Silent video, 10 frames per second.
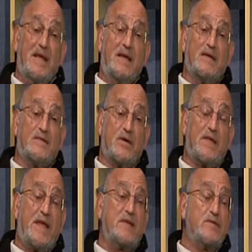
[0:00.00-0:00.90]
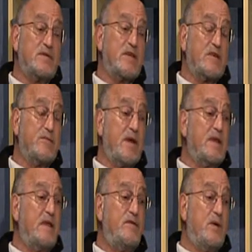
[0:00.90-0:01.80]
So the answer is yes.
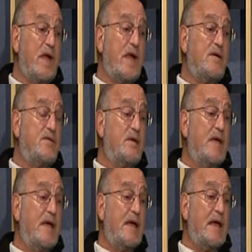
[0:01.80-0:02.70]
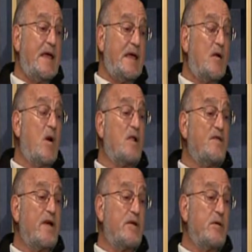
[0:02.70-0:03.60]
But if you have a
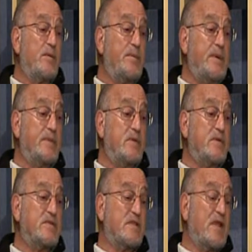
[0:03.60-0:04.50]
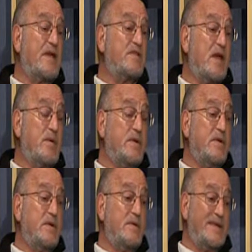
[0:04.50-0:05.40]
qualified group of people, which the last time we
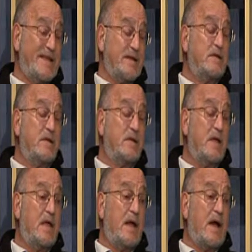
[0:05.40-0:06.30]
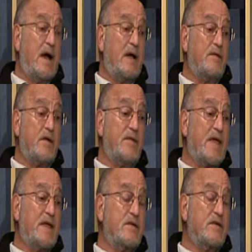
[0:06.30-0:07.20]
did it, we did, knowing
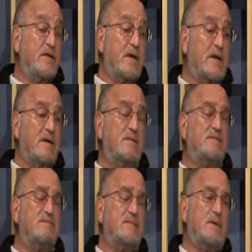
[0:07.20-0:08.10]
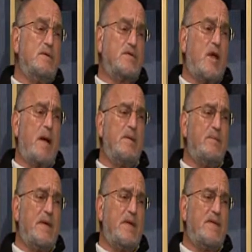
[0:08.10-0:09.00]
that is, there was a comment
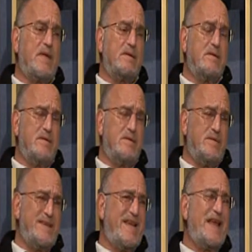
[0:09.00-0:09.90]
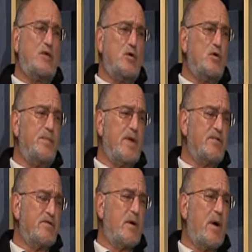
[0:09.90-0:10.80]
made that you can't do it
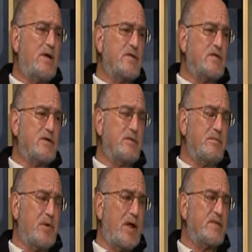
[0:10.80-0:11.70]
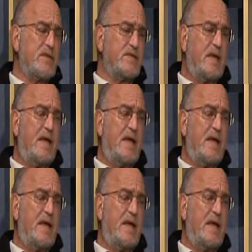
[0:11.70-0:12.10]
because it requires a certain process.